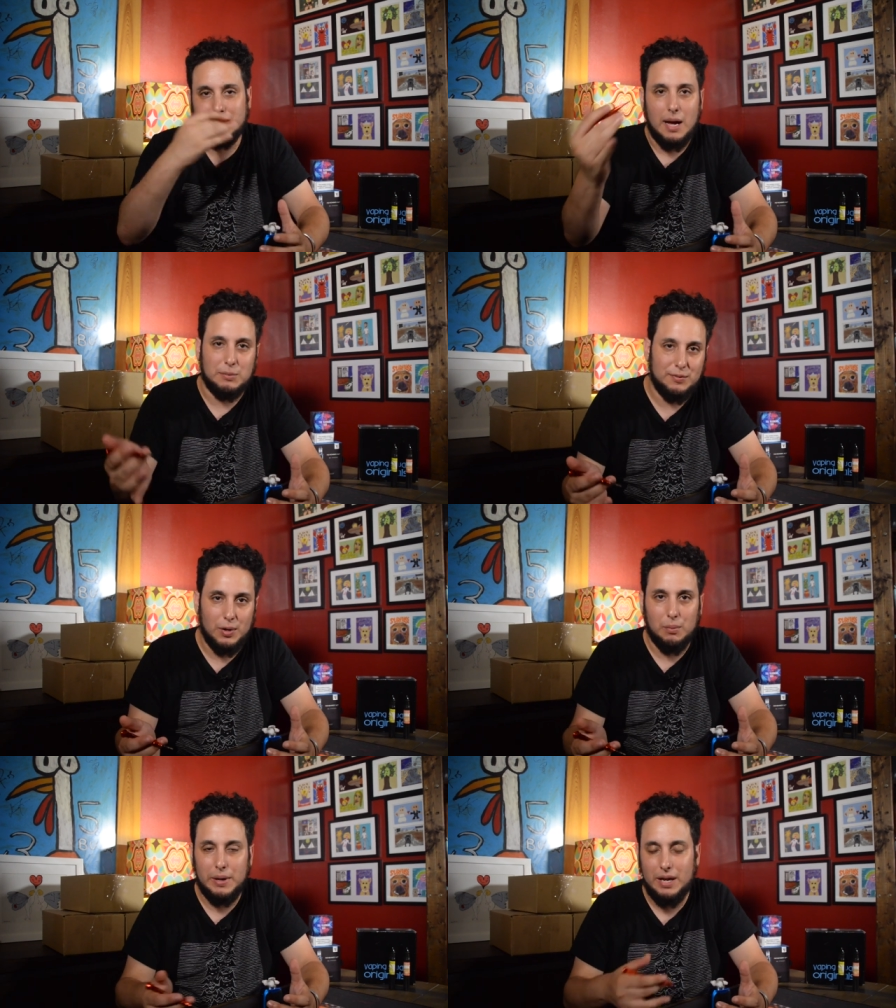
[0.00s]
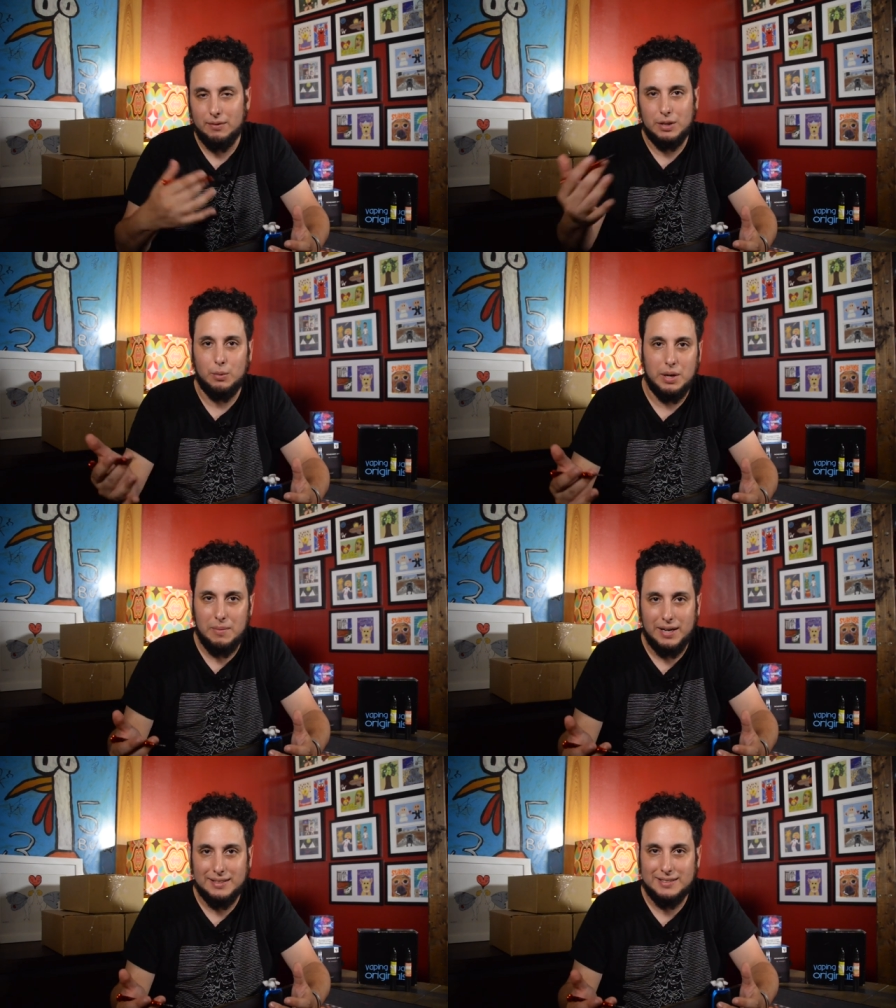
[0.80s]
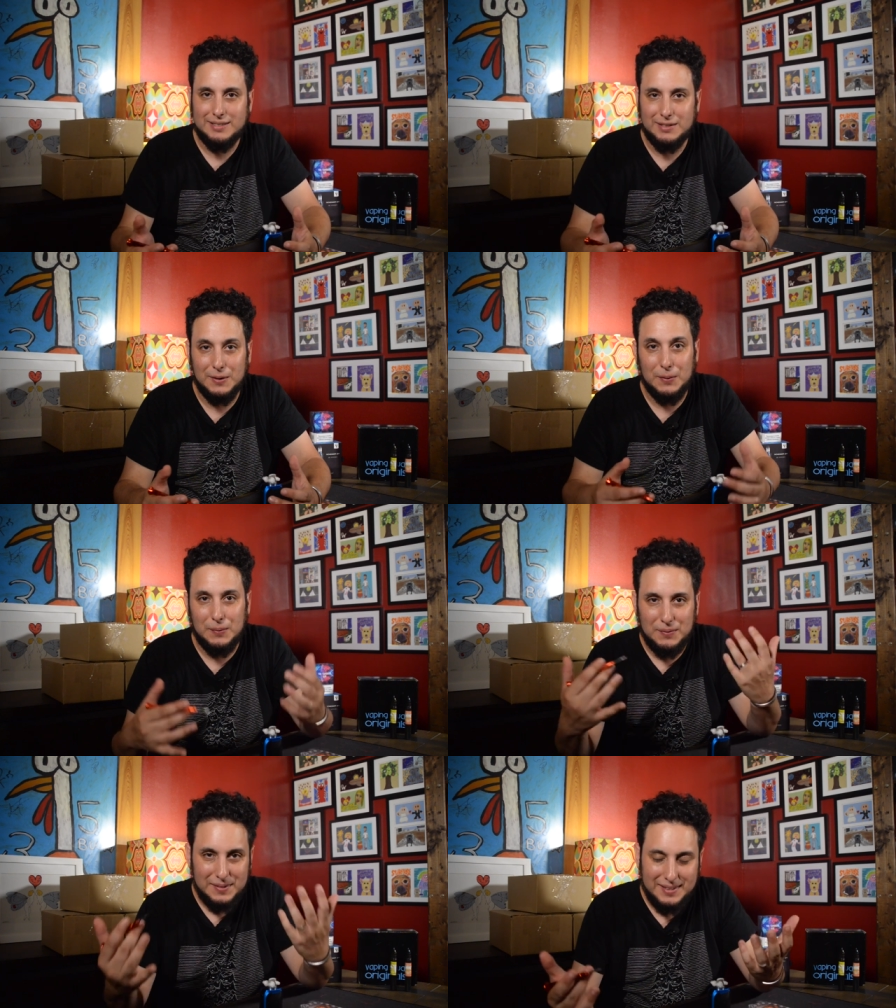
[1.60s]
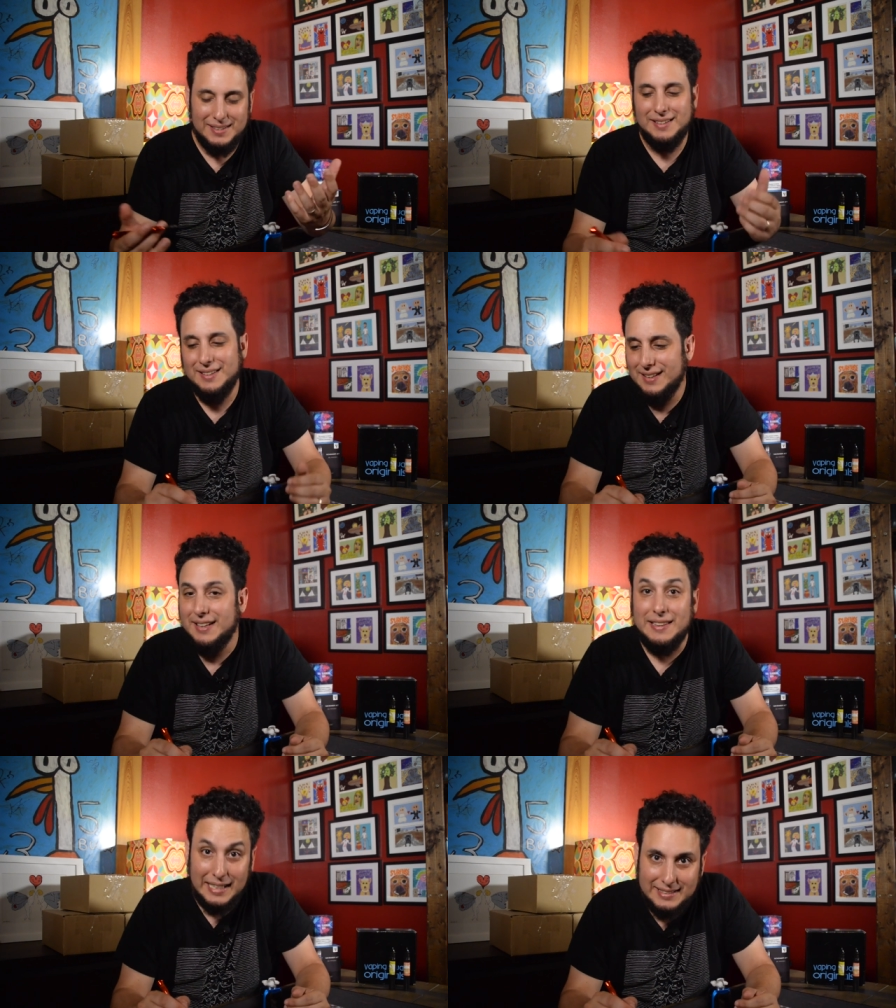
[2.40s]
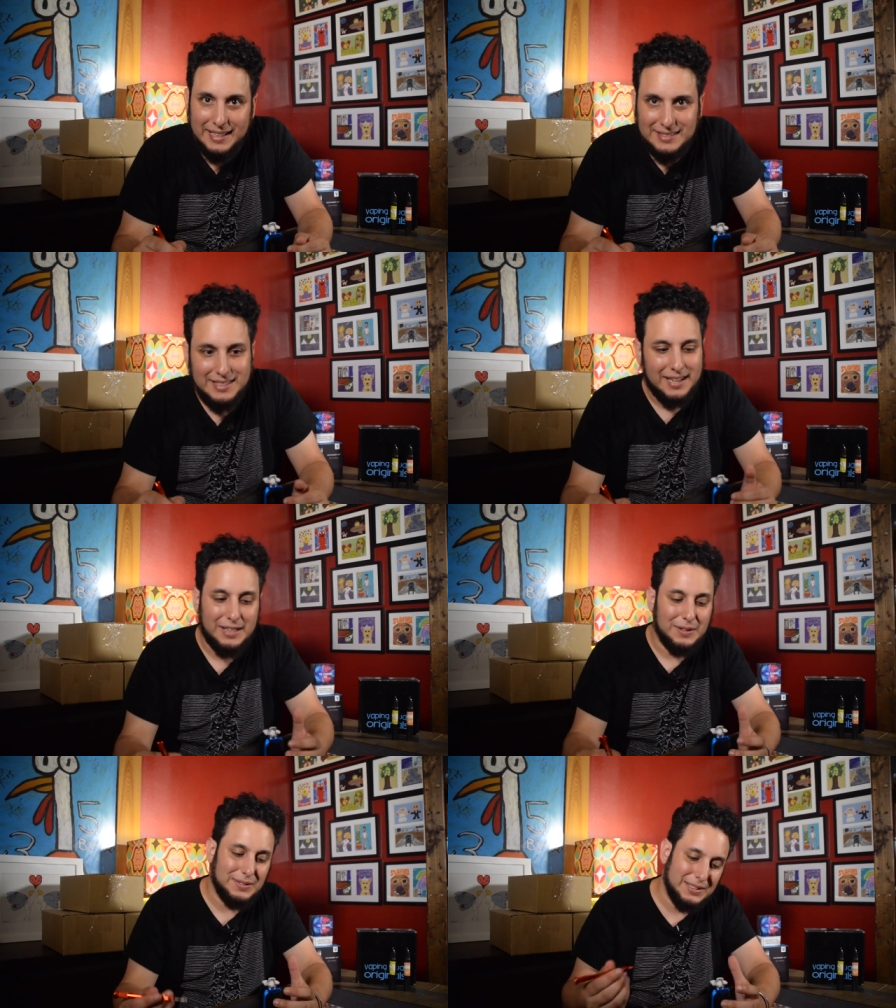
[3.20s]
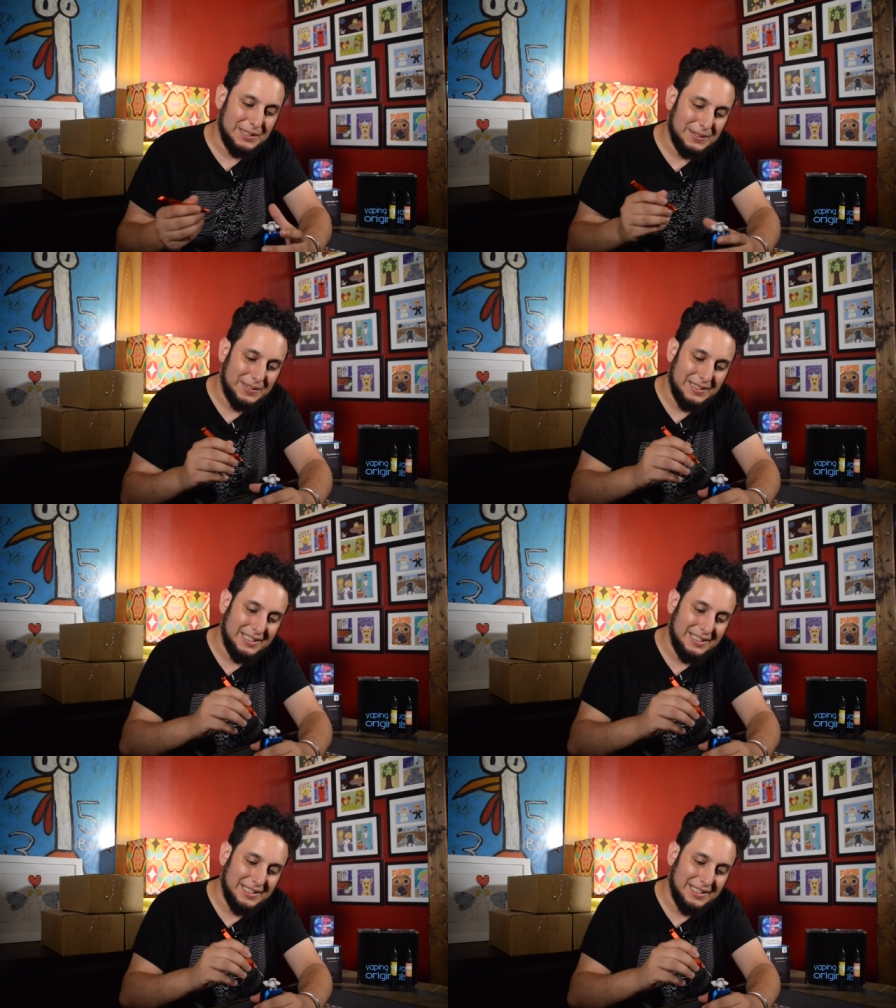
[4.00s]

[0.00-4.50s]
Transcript: stops filming every twenty minutes, so that takes getting used to.